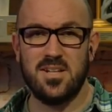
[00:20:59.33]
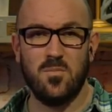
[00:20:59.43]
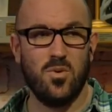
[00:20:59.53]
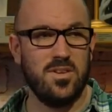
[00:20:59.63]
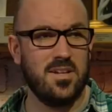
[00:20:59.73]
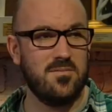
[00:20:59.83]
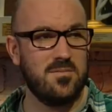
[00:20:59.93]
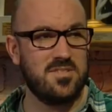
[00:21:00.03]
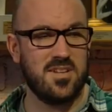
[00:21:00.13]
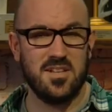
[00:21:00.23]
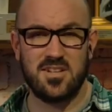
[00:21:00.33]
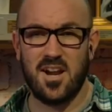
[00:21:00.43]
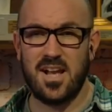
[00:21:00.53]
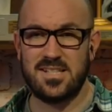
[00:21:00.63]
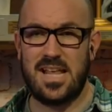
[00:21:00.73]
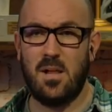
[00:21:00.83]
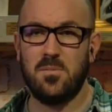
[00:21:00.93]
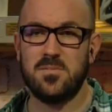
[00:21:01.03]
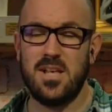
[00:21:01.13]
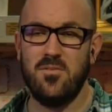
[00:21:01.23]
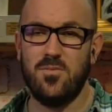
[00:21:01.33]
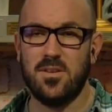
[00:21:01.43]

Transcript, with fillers: and one that Solskjaer hasn't helped himself